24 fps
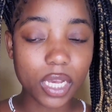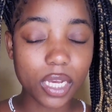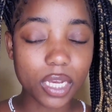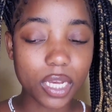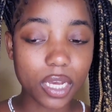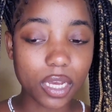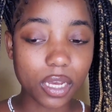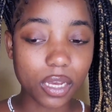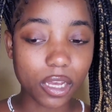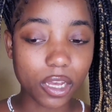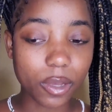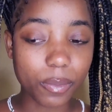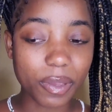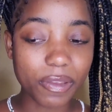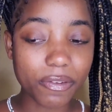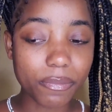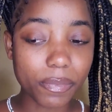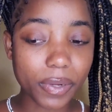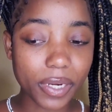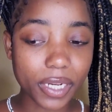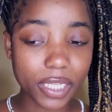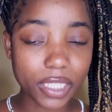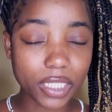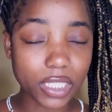Um,
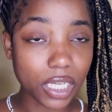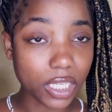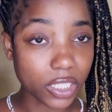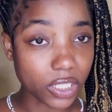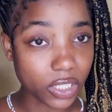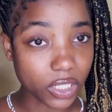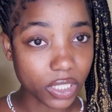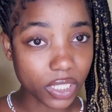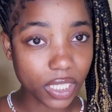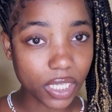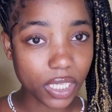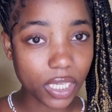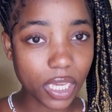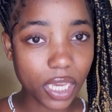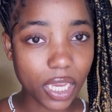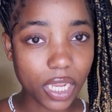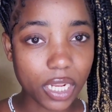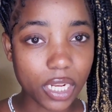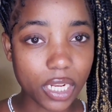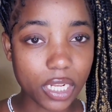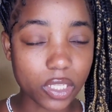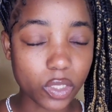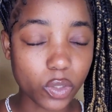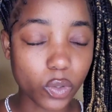everybody's hustling
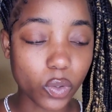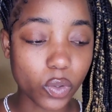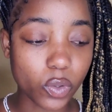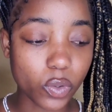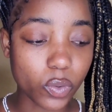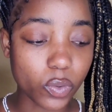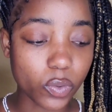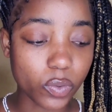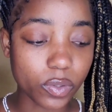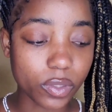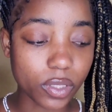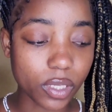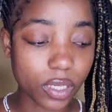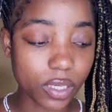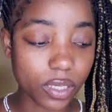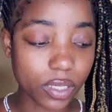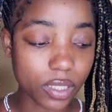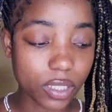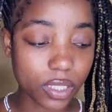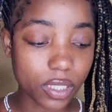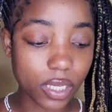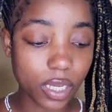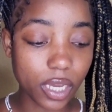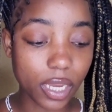in, you know,
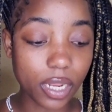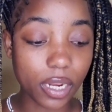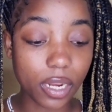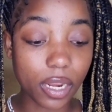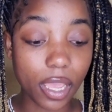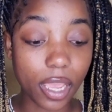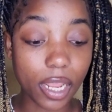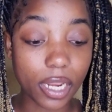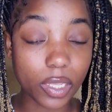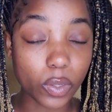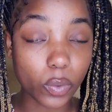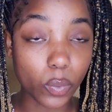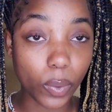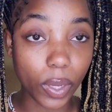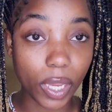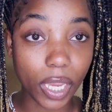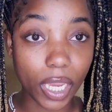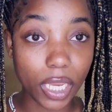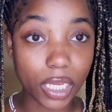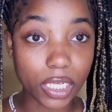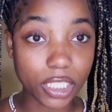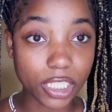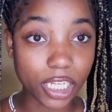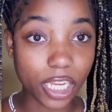in any way,
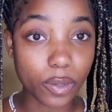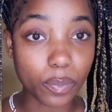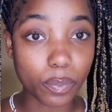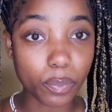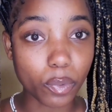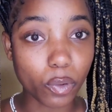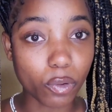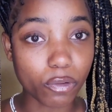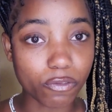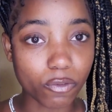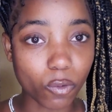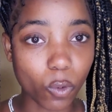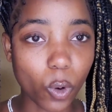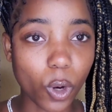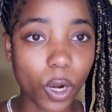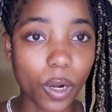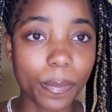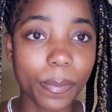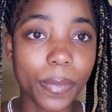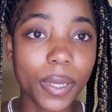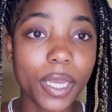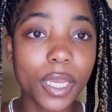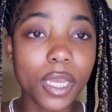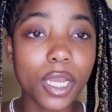shape, or form.
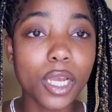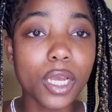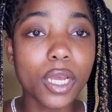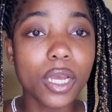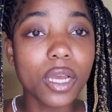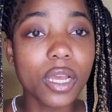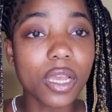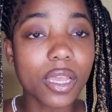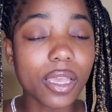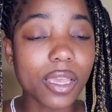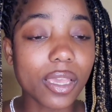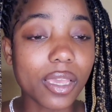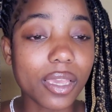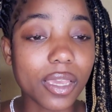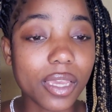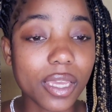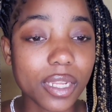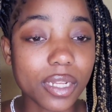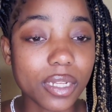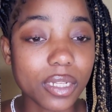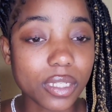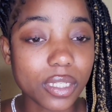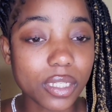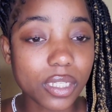
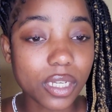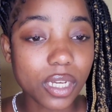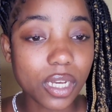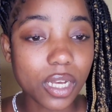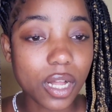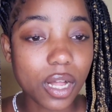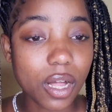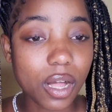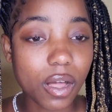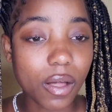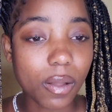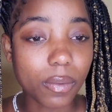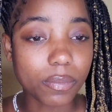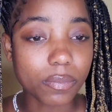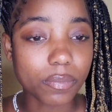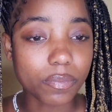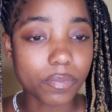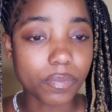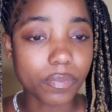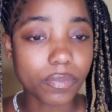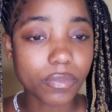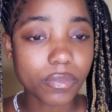And um,